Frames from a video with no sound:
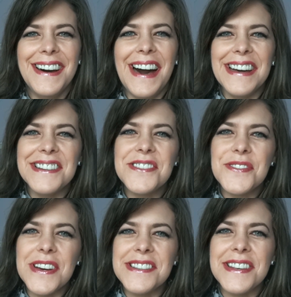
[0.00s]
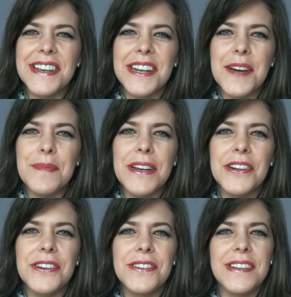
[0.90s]
Hi, it's Tracy and I'm
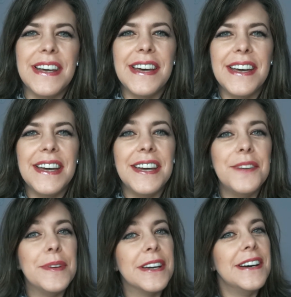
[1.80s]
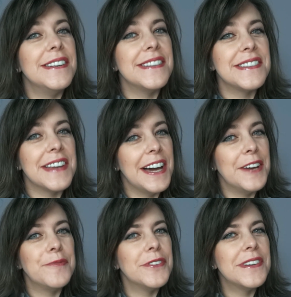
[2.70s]
here today because it's
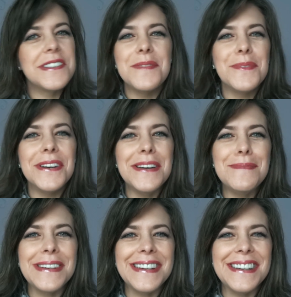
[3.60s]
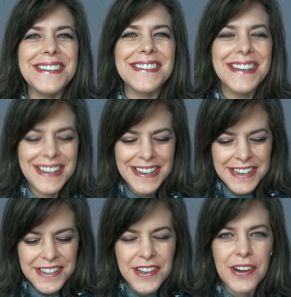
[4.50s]
time for December empties.
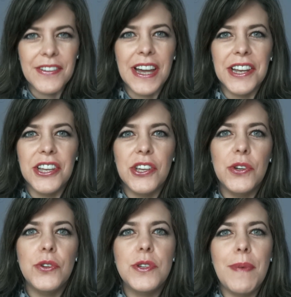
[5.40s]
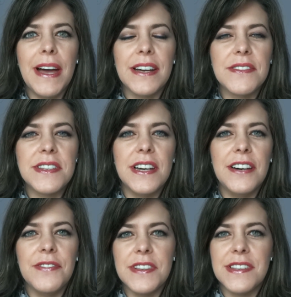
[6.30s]
So I've got a huge bag of
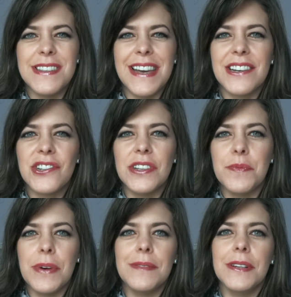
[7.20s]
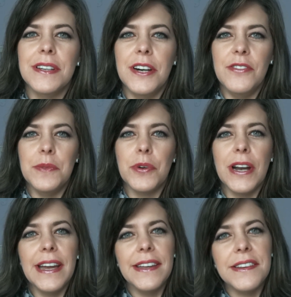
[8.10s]
stuff. This is actually probably November
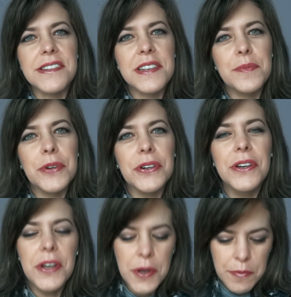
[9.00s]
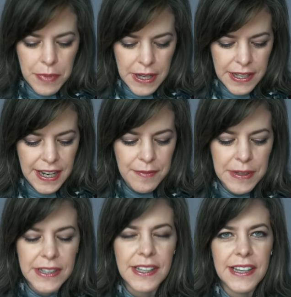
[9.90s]
and December, but I've
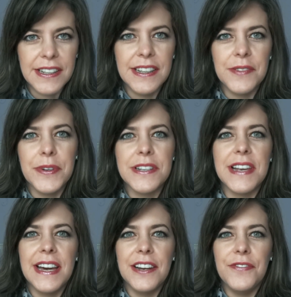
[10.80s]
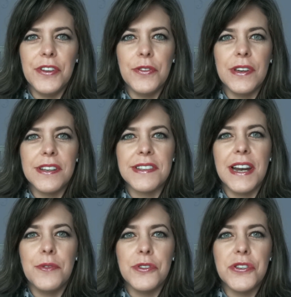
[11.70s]
been collecting because I had a few things that
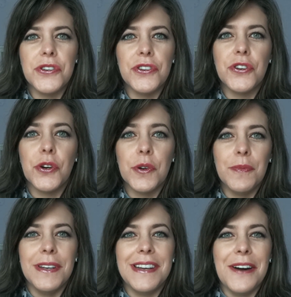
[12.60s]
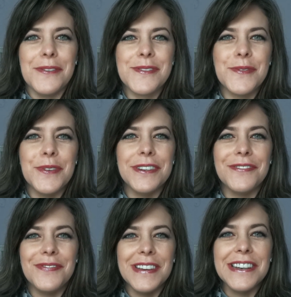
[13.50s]
I was determined I was going to
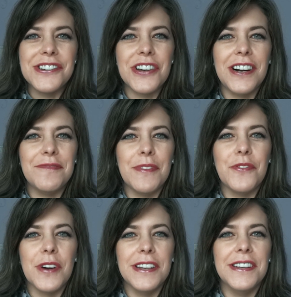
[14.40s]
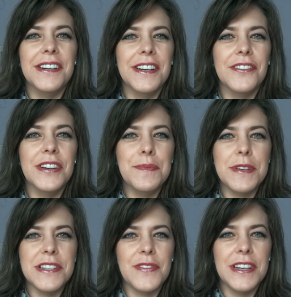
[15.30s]
finish off before I did another
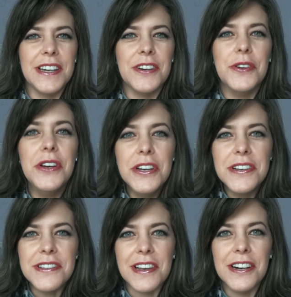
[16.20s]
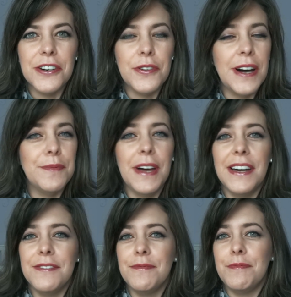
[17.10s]
empties video. So I'm
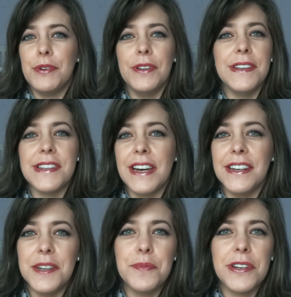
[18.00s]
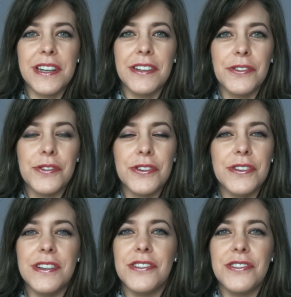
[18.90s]
not pulling these out in any particular order.
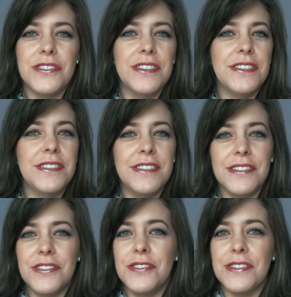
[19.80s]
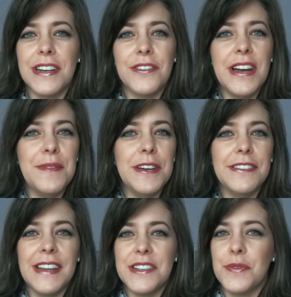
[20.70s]
It's just as soon as I grab
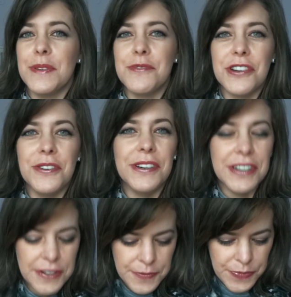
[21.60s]
it, that's what I'm showing you.